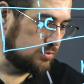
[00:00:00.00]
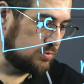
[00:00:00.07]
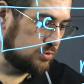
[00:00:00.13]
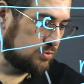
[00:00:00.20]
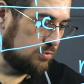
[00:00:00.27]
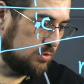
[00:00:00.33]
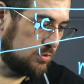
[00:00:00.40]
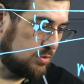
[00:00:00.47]

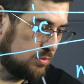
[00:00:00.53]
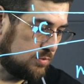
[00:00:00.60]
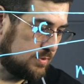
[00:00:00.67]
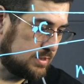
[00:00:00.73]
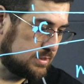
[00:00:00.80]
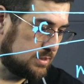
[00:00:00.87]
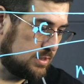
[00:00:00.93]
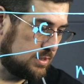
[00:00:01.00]
As many of
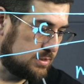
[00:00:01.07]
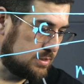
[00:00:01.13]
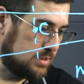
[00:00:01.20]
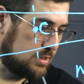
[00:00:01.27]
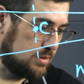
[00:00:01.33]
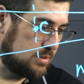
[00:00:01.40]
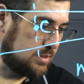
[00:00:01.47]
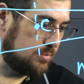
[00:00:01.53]
these objects
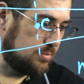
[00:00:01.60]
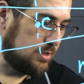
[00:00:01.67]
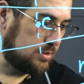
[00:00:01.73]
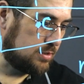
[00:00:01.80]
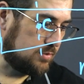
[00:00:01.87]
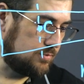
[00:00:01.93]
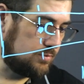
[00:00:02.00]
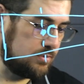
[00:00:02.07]
as you
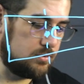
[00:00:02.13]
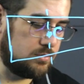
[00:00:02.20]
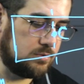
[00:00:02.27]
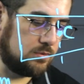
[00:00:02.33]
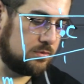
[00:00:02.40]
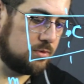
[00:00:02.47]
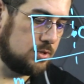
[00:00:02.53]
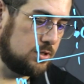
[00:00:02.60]
have,
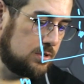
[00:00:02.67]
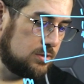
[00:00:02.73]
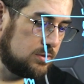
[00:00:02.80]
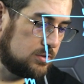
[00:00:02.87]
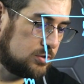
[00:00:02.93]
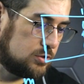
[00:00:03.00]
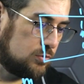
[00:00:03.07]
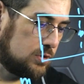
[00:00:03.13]

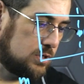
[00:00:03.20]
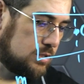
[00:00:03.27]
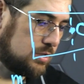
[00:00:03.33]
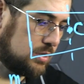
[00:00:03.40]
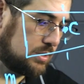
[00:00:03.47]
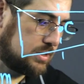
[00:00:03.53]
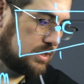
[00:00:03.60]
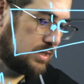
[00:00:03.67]

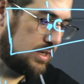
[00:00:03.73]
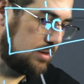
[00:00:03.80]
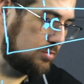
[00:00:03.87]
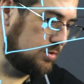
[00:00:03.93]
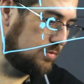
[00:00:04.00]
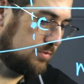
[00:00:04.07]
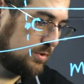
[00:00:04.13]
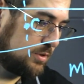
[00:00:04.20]
that's how many of
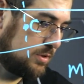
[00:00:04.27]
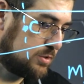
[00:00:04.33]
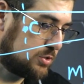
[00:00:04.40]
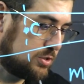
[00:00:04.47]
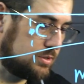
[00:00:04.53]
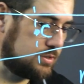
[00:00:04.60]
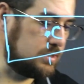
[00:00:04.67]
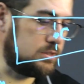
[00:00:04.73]
these summands you have
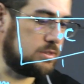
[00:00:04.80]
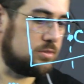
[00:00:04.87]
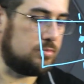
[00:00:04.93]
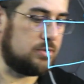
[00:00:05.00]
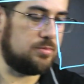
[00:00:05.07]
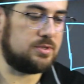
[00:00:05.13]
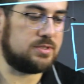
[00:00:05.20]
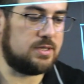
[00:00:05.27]
to write down
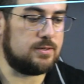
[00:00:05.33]
here.